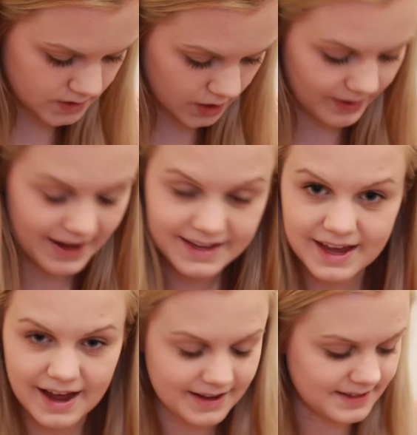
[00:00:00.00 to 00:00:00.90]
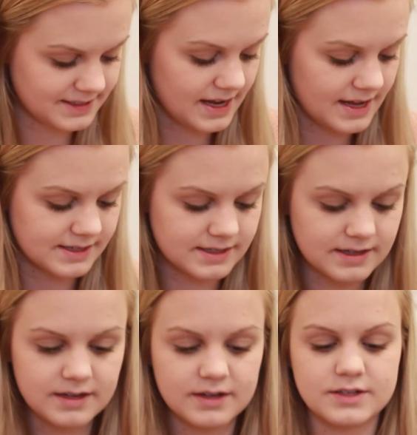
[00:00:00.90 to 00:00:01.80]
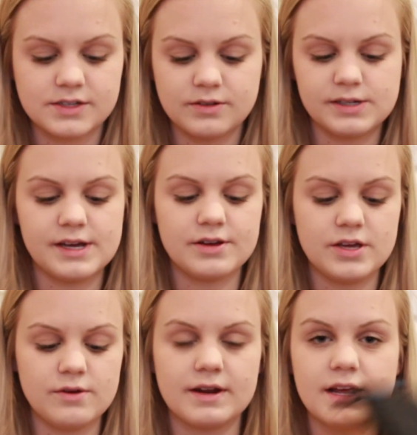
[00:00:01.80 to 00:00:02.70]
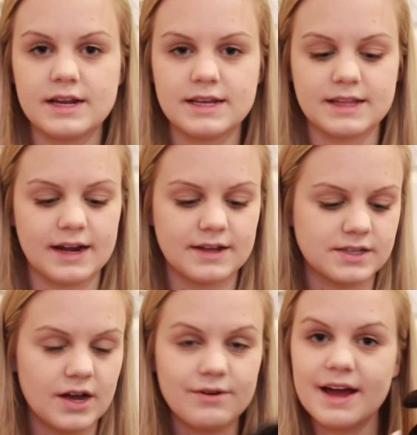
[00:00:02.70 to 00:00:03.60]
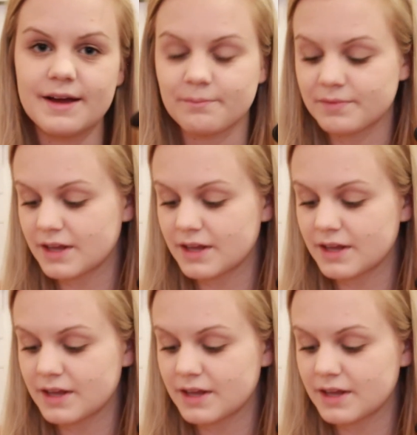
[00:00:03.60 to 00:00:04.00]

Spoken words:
Oh, heck yeah, it does. So look how cute and handy that is. Okay.